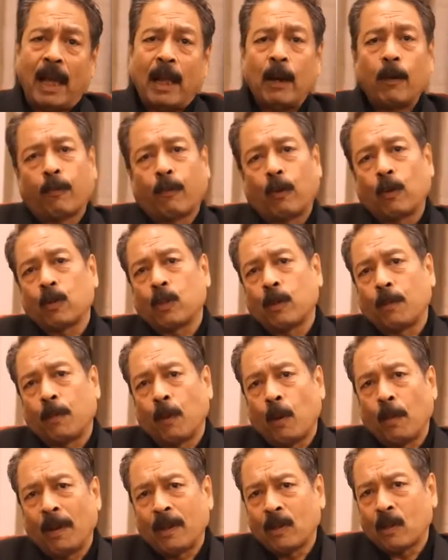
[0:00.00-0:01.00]
And of course,
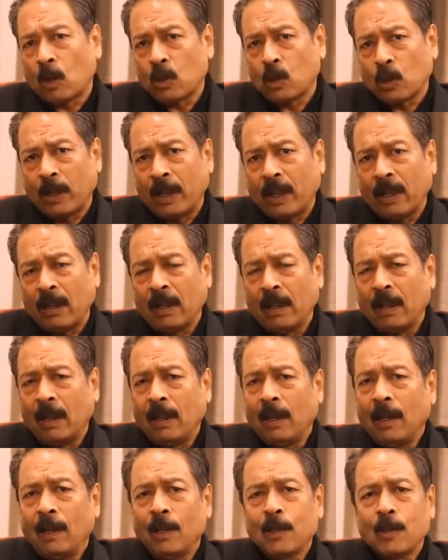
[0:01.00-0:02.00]
diploma is also there.
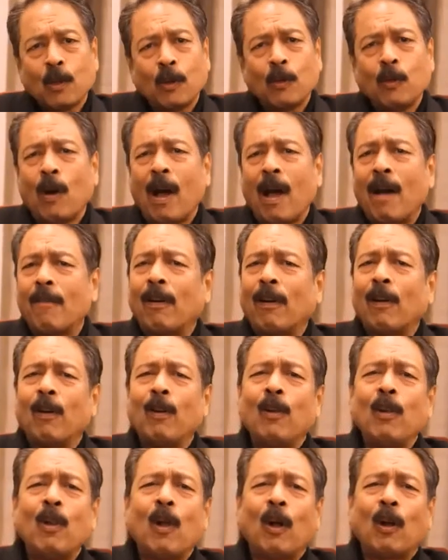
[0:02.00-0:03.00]
So you have a
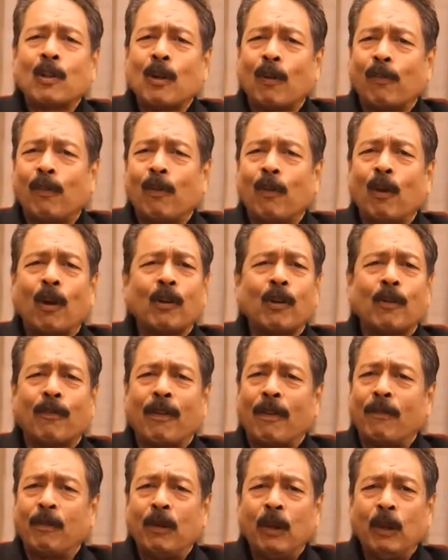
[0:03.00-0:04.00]
lot of, lot
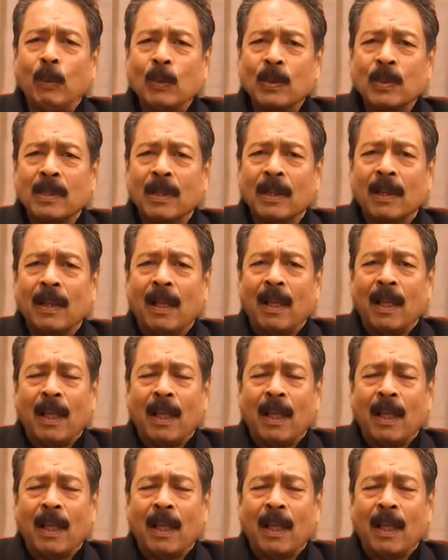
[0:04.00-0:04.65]
of avenues.